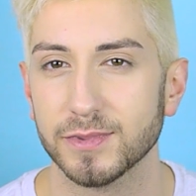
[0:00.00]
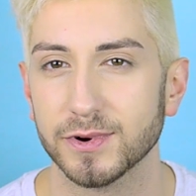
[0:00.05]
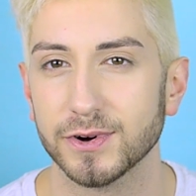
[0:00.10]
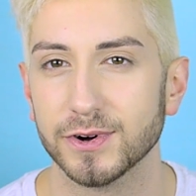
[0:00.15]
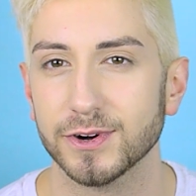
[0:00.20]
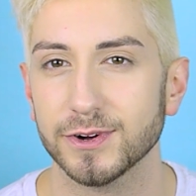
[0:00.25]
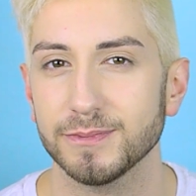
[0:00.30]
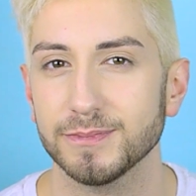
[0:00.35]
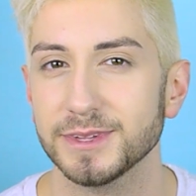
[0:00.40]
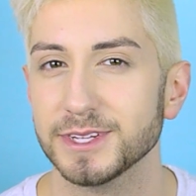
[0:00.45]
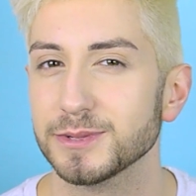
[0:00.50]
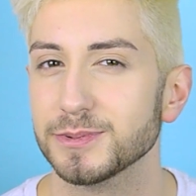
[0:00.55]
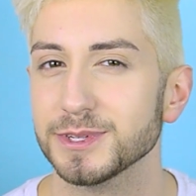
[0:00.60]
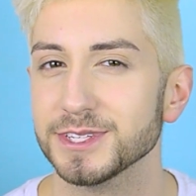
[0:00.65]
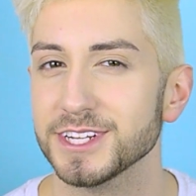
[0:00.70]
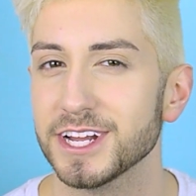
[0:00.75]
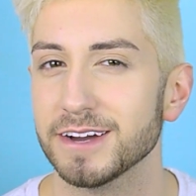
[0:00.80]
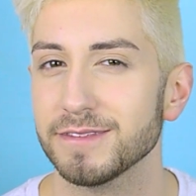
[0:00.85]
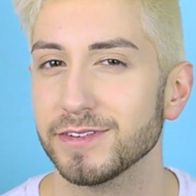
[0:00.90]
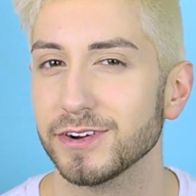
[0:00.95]
bowl. This
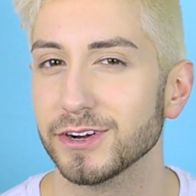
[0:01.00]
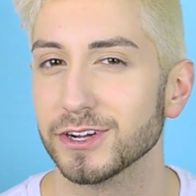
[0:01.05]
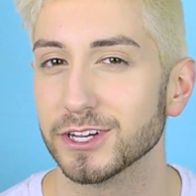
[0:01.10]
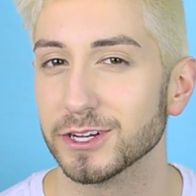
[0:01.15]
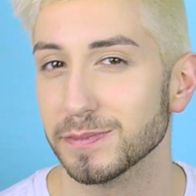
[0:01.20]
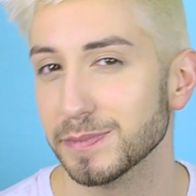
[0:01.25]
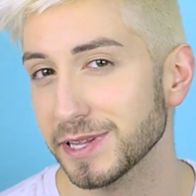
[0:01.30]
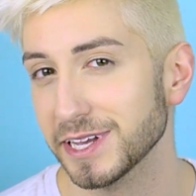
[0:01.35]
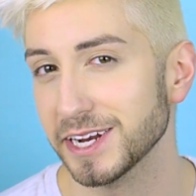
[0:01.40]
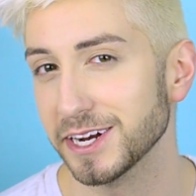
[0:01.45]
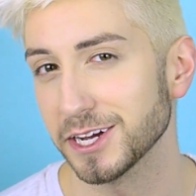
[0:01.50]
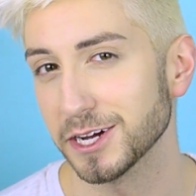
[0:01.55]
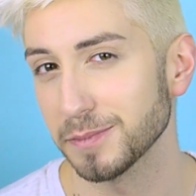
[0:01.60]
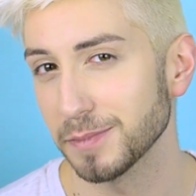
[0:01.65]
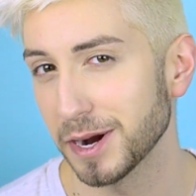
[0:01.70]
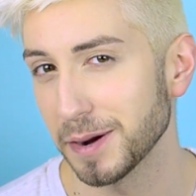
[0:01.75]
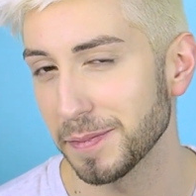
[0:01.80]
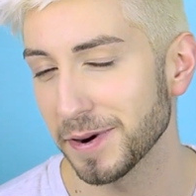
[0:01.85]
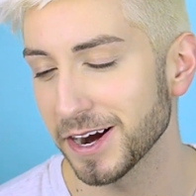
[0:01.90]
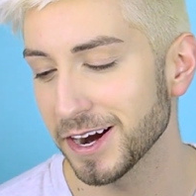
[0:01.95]
was not very good planning on
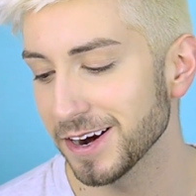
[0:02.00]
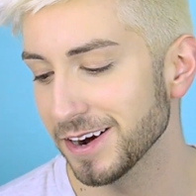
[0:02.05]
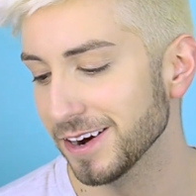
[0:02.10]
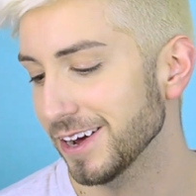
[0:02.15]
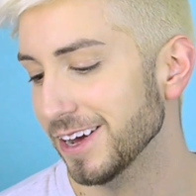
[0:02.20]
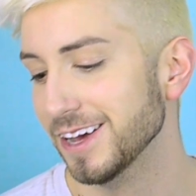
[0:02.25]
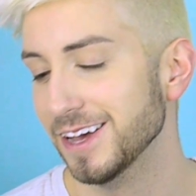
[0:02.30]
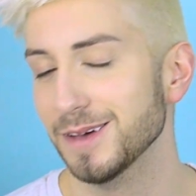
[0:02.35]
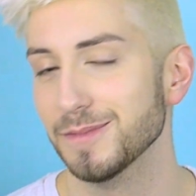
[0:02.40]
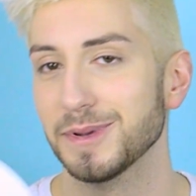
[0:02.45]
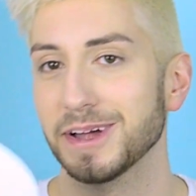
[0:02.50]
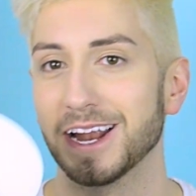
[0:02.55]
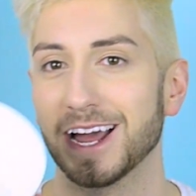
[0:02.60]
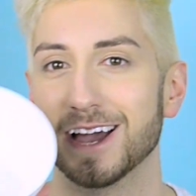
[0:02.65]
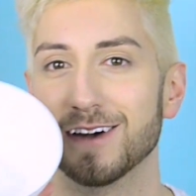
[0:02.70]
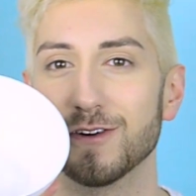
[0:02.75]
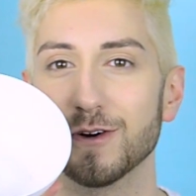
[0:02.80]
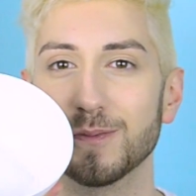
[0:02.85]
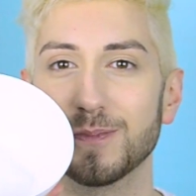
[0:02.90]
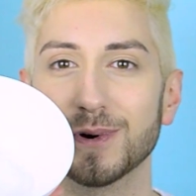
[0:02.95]
my part, but I
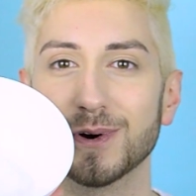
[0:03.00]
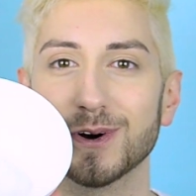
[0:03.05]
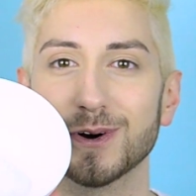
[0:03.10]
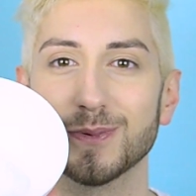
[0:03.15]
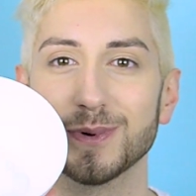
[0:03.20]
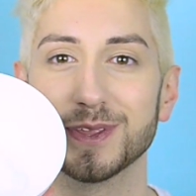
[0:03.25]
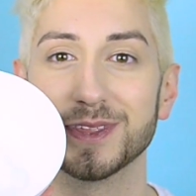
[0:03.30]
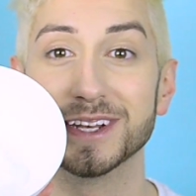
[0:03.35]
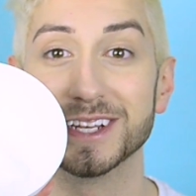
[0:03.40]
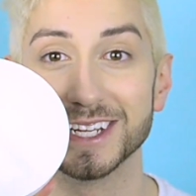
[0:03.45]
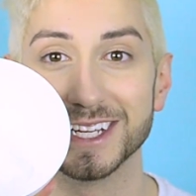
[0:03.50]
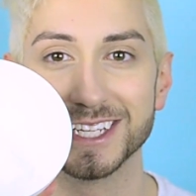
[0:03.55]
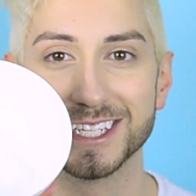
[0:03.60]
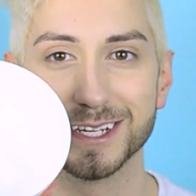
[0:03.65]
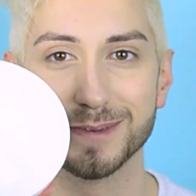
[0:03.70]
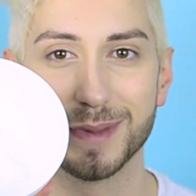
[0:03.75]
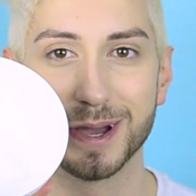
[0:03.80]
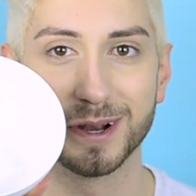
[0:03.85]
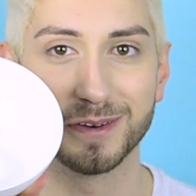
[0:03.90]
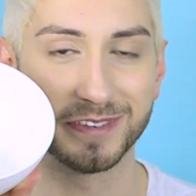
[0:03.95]
have a bowl with a
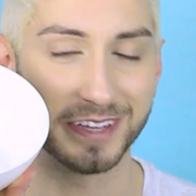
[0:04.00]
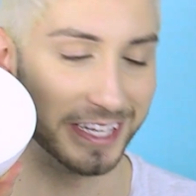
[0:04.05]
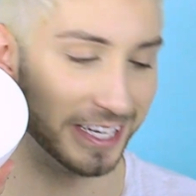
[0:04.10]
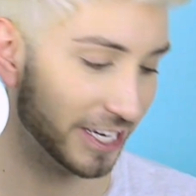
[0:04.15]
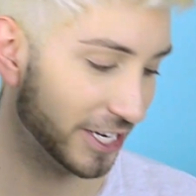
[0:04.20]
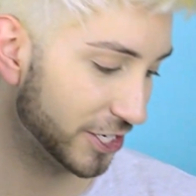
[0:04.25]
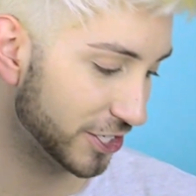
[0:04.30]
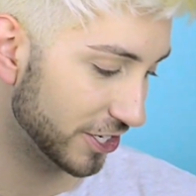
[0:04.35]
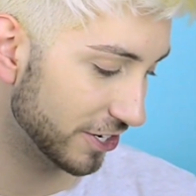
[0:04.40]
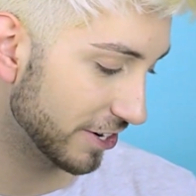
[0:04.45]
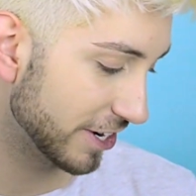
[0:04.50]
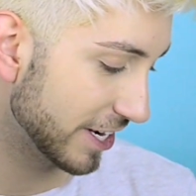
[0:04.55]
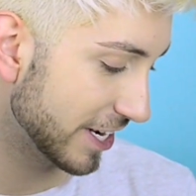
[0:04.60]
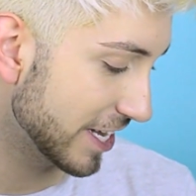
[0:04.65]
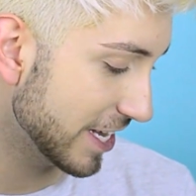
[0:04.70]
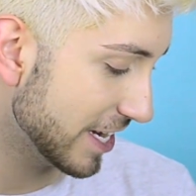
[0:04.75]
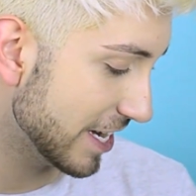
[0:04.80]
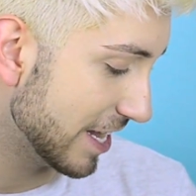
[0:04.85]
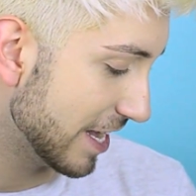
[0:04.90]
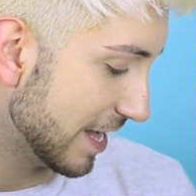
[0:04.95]
decent amount of conditioner in
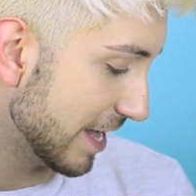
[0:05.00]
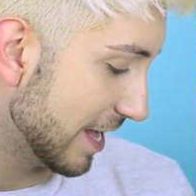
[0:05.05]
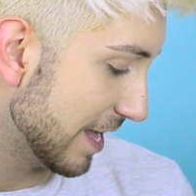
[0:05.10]
it.